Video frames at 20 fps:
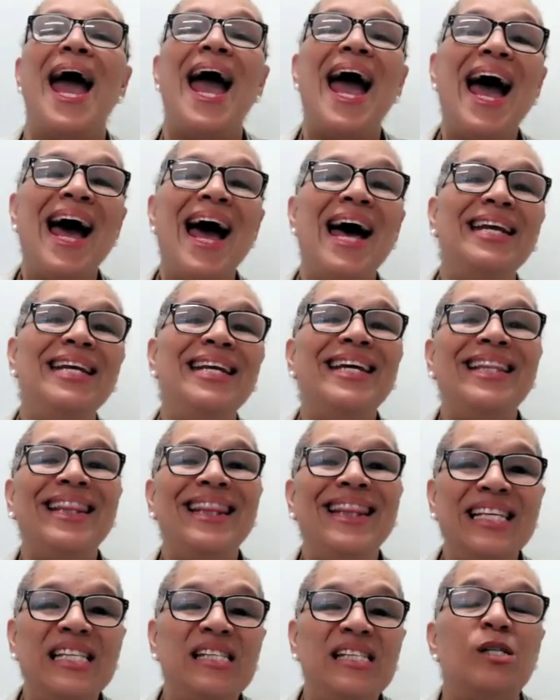And
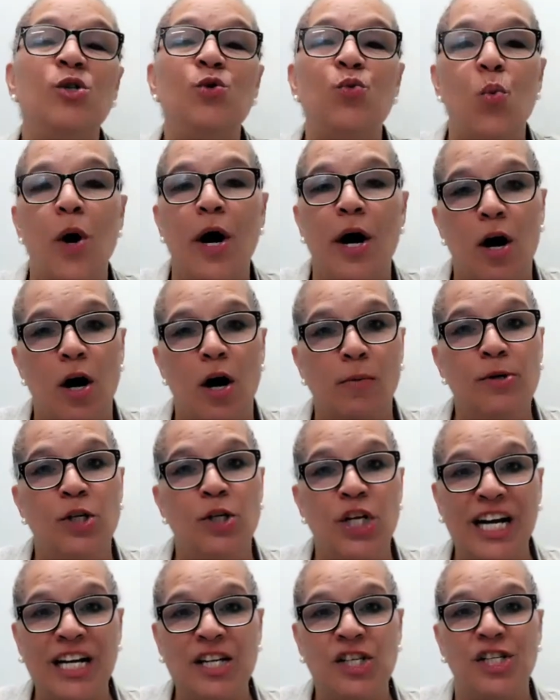this is where
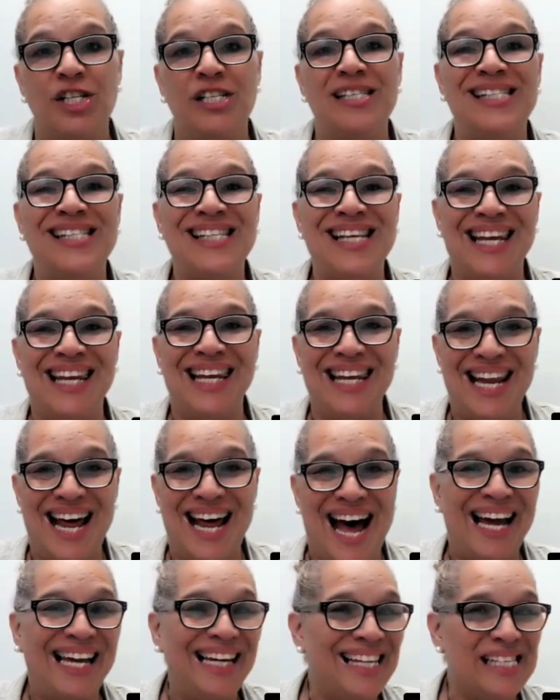objections
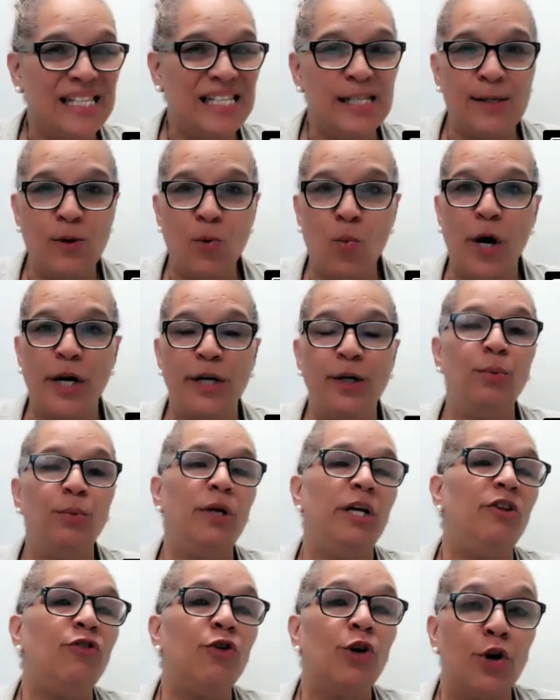lie. This is the one you
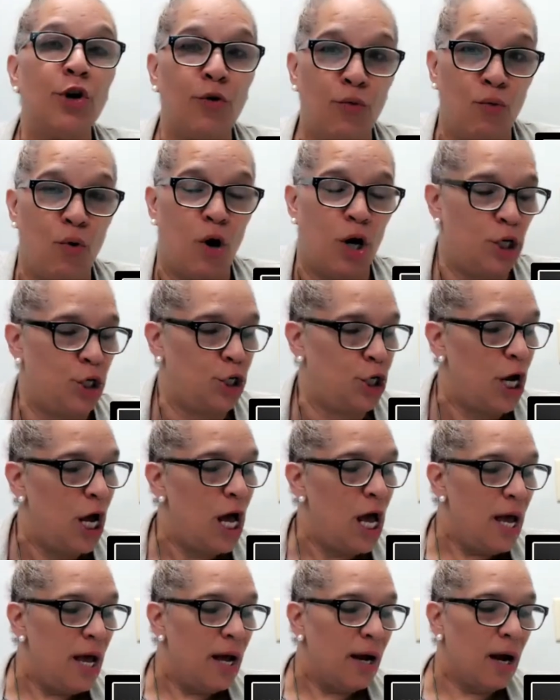need to crush.
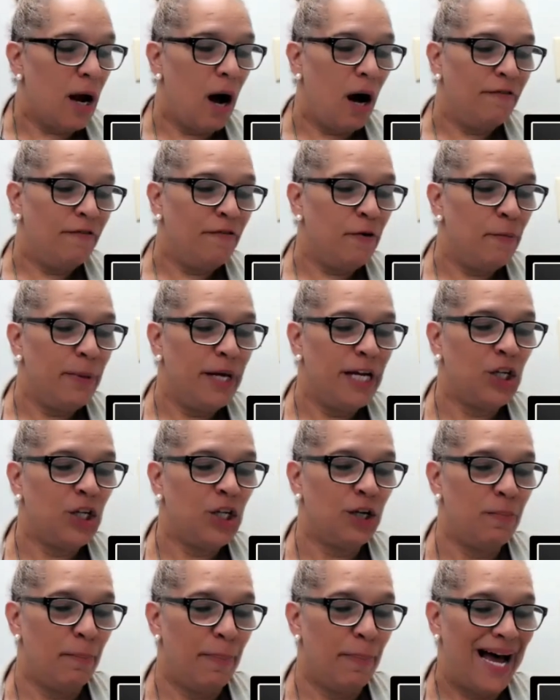
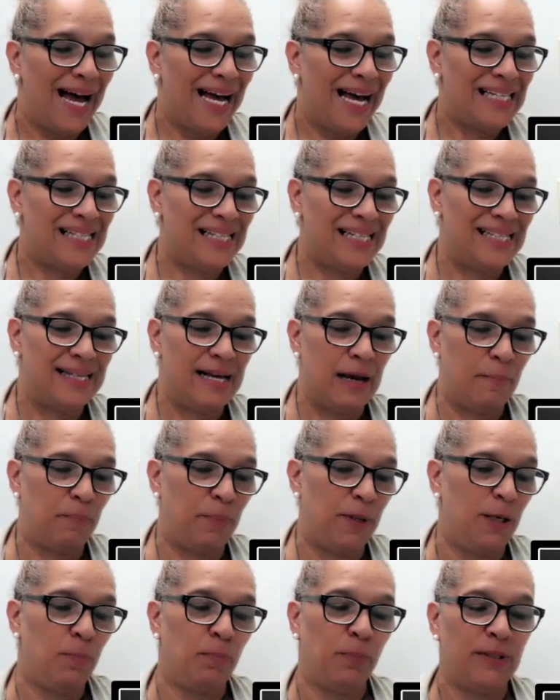Confirmation bias is that
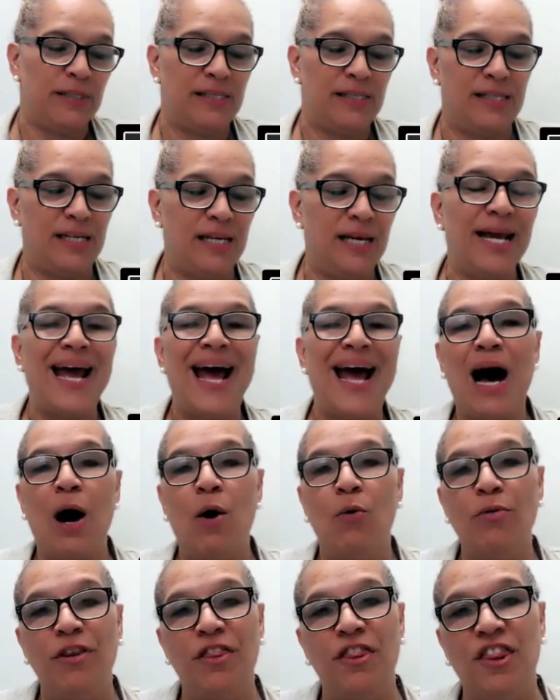people seek
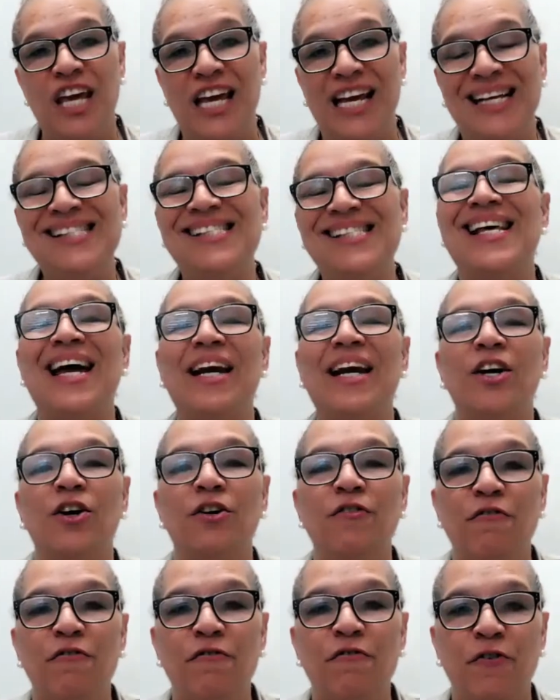out things that
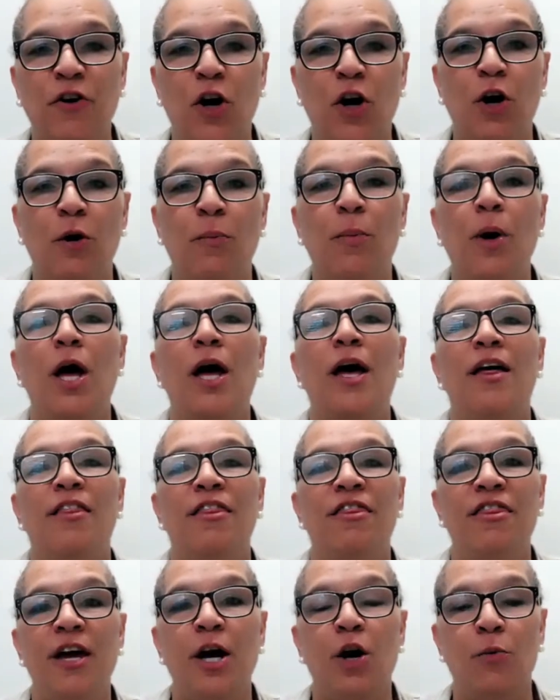confirm
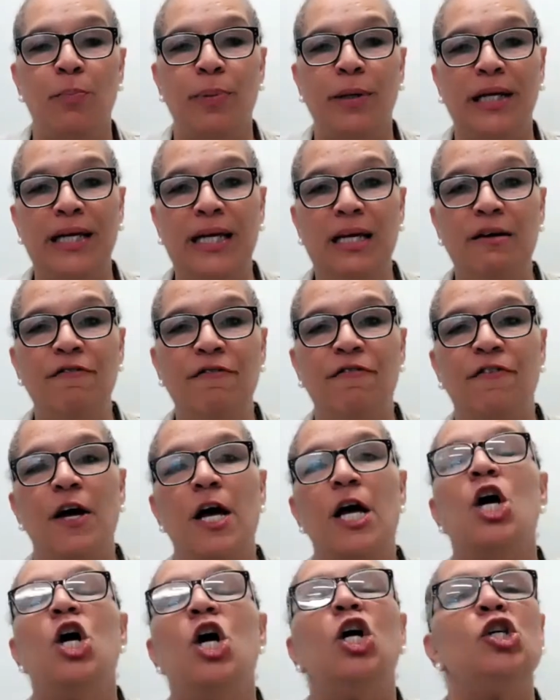their belief.
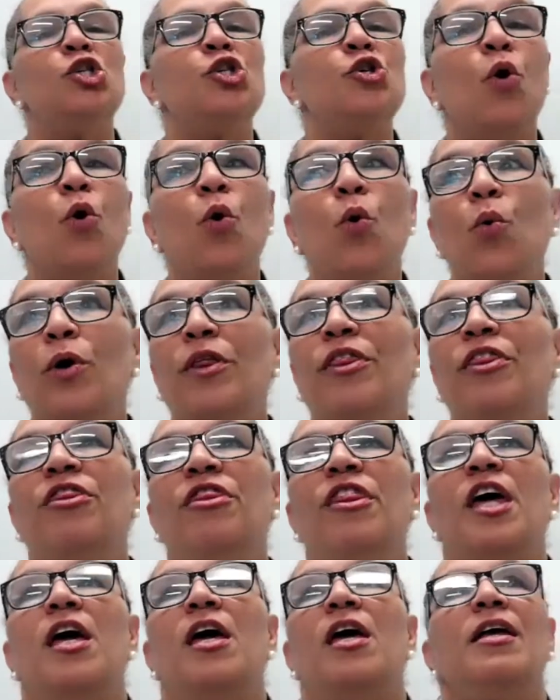So
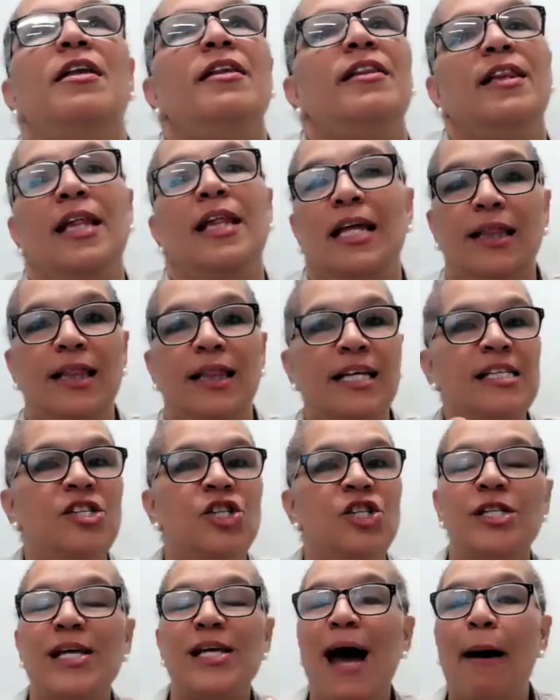this
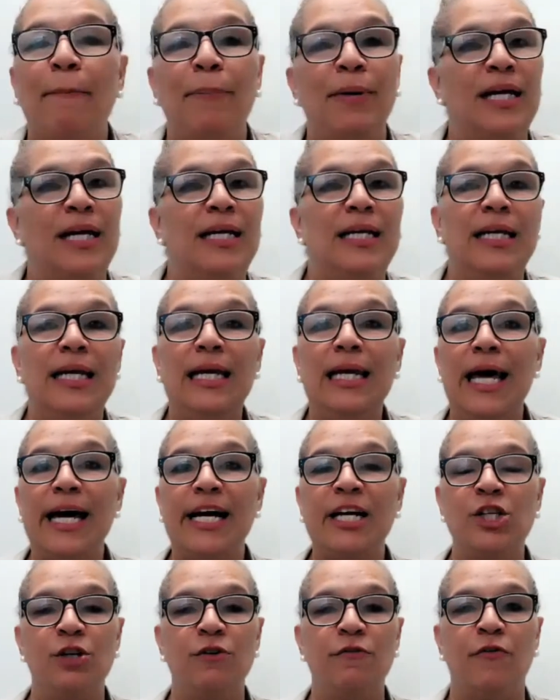just happened in the
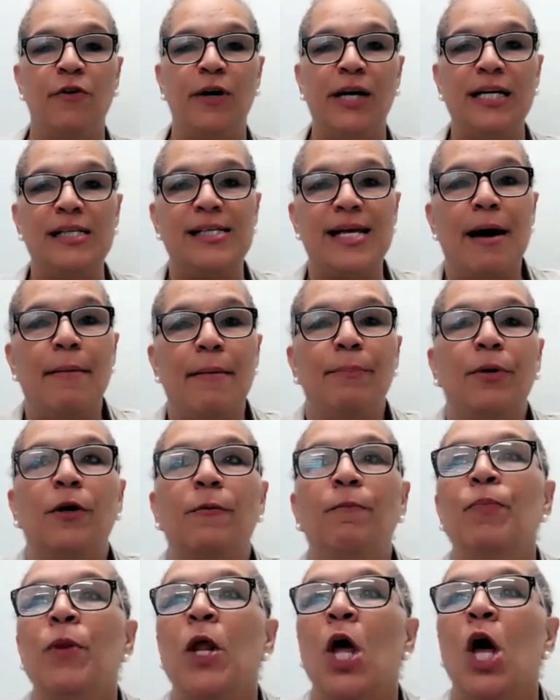election, for example.